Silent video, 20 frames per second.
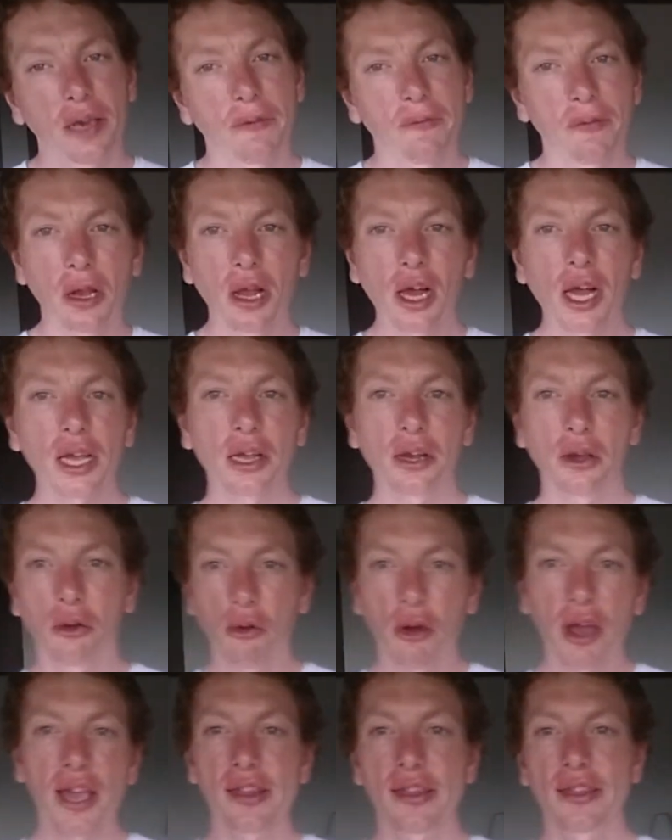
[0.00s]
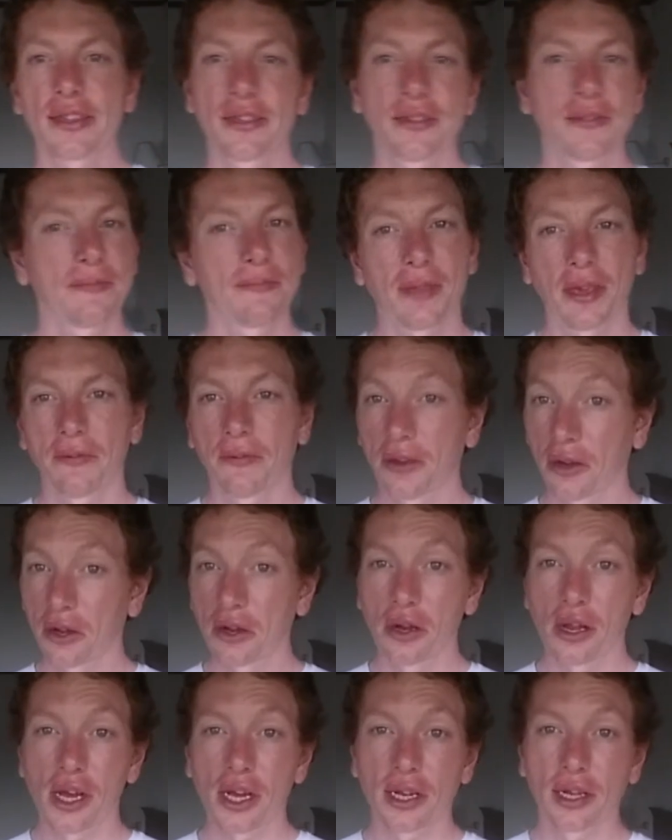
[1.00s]
If you like it, great. If you
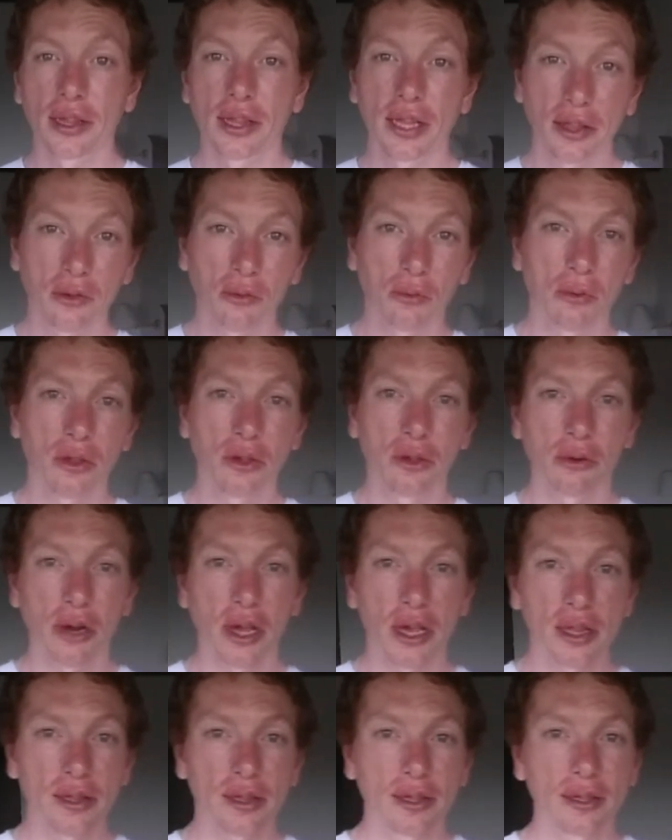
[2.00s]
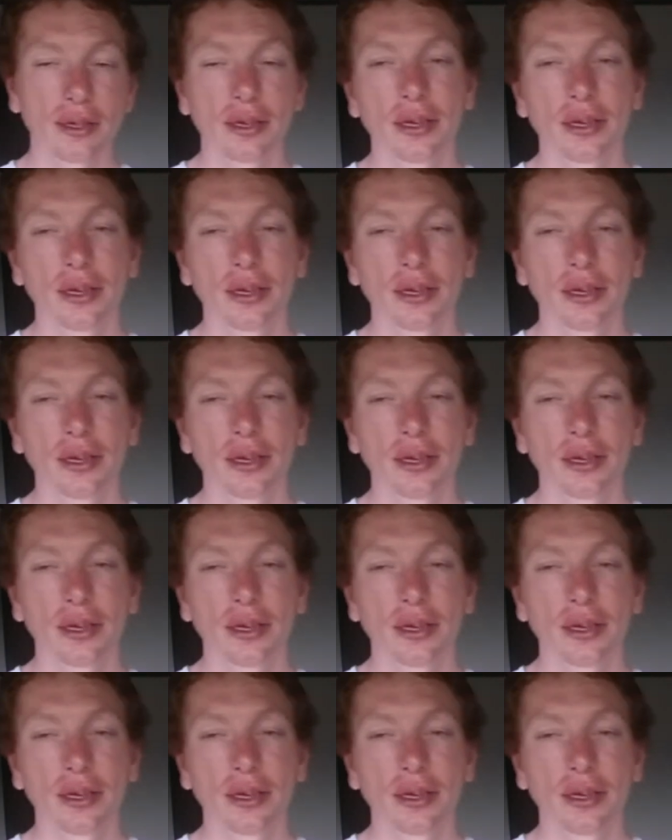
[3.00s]
don't like it, that's also great.